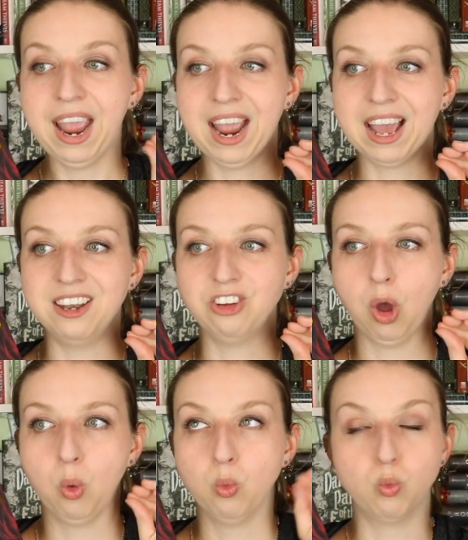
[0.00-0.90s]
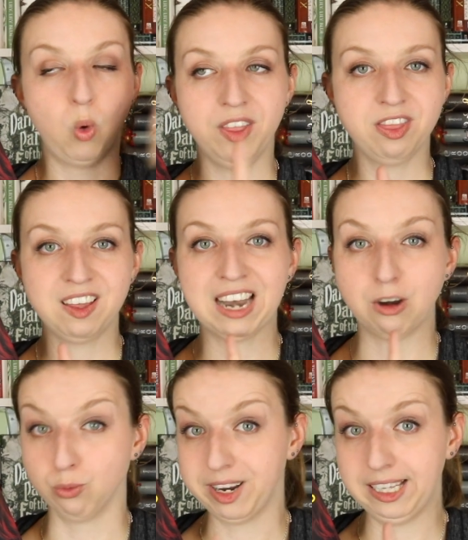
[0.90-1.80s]
And one thing that I
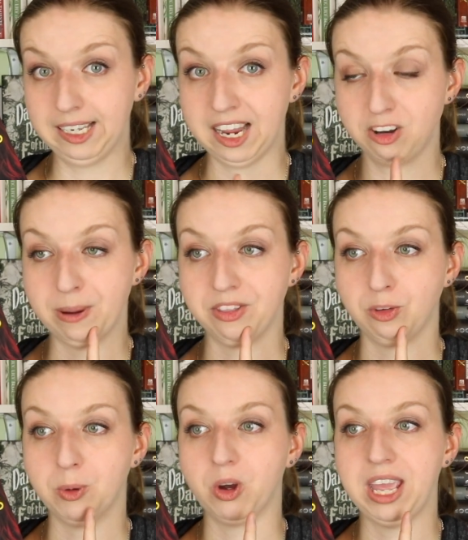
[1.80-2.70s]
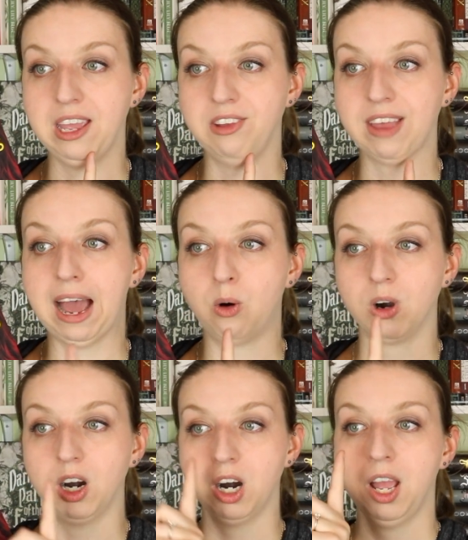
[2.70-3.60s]
really liked about this book is
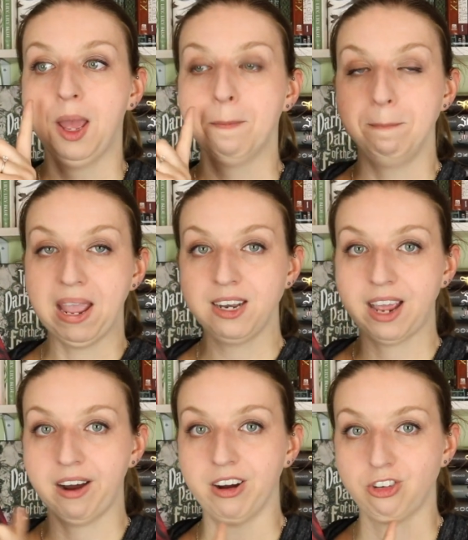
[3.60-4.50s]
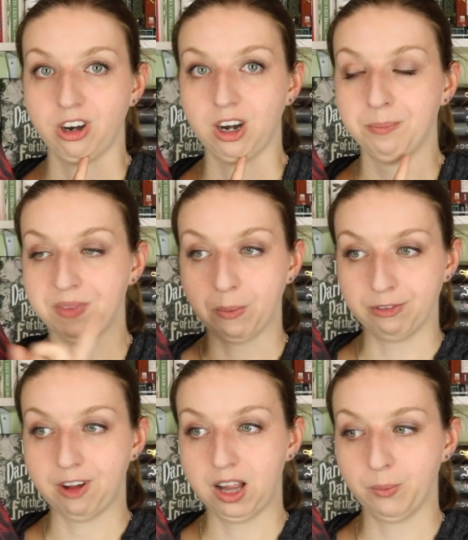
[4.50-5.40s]
our main character that we're
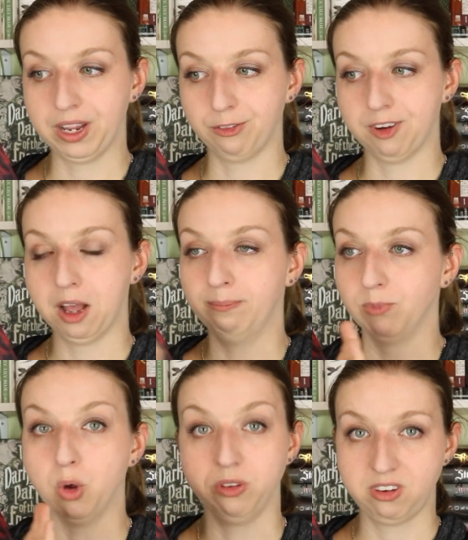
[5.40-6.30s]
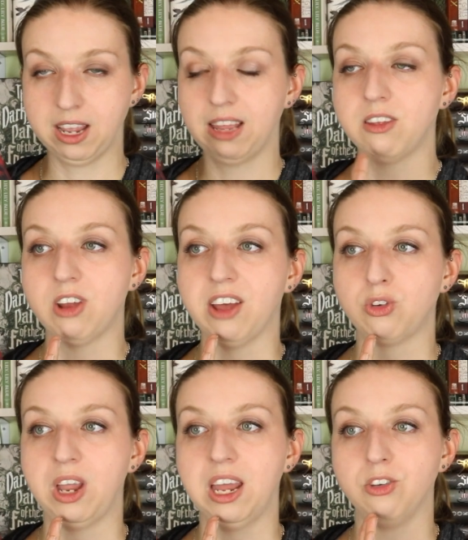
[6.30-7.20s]
following from, who is taking the
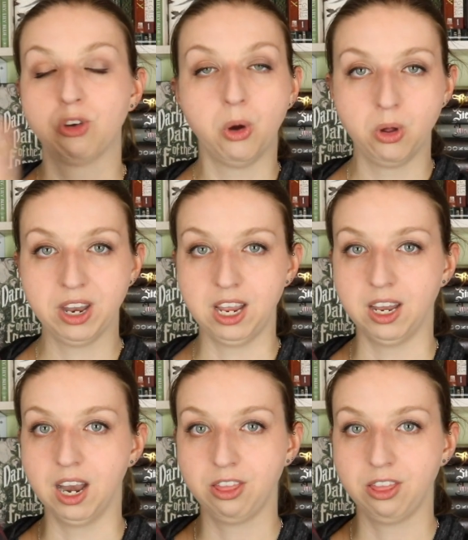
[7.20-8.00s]
test, it is told in